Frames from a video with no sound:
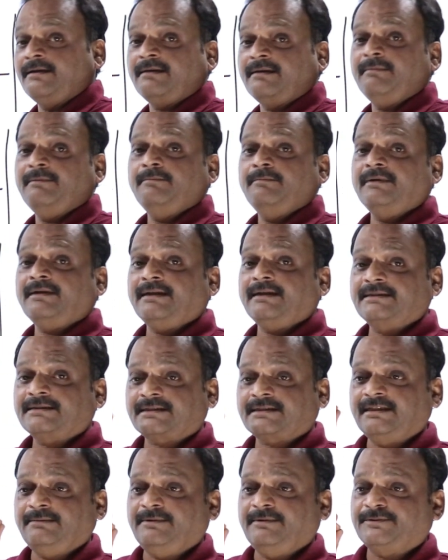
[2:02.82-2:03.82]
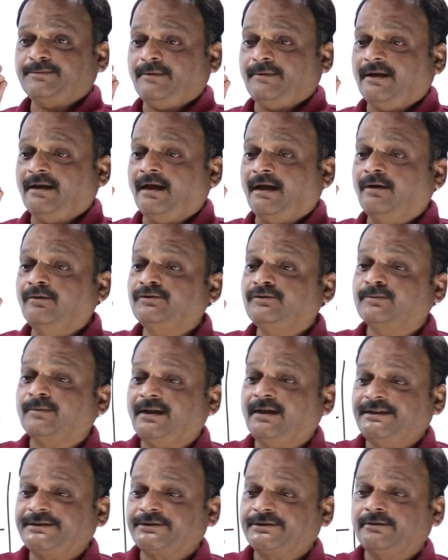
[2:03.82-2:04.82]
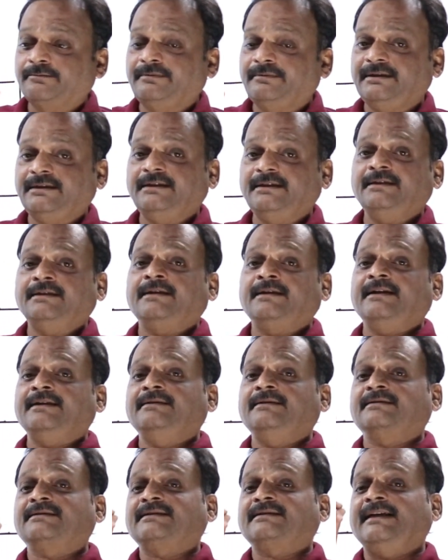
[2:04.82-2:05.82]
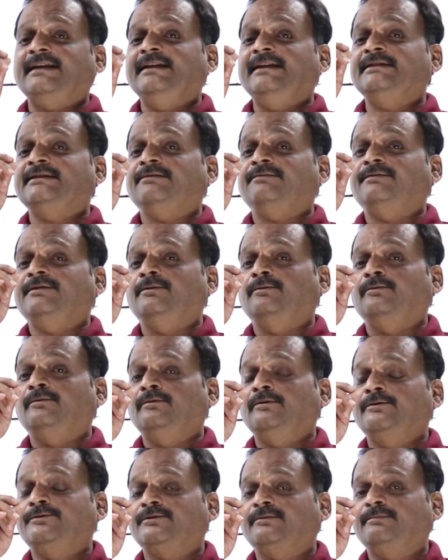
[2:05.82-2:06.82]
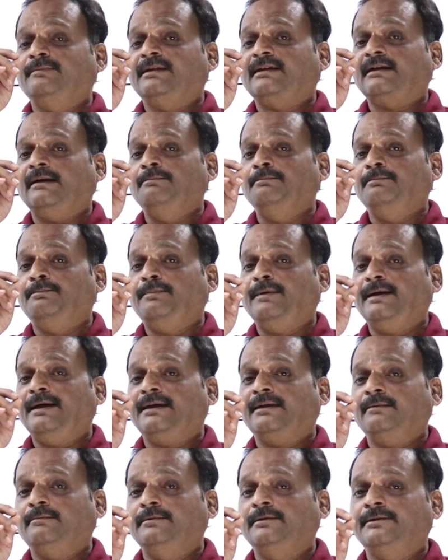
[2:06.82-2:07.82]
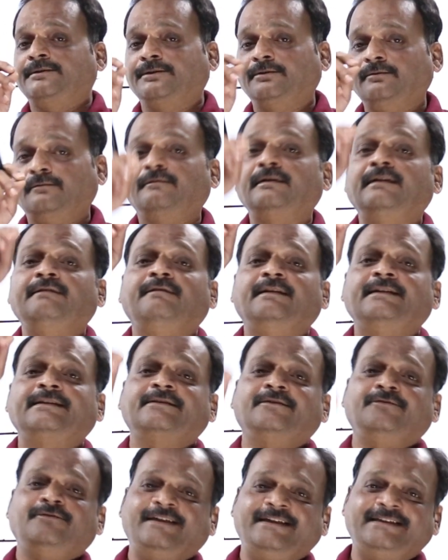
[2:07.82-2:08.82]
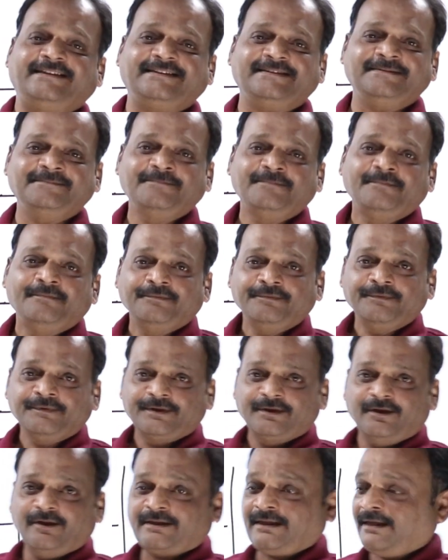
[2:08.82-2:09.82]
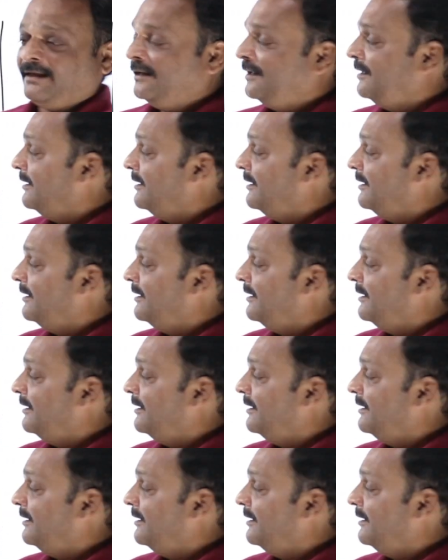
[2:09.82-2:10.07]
remember extremely small, how small it should be, right? The size of the hole should be comparable to wavelength of light. Okay,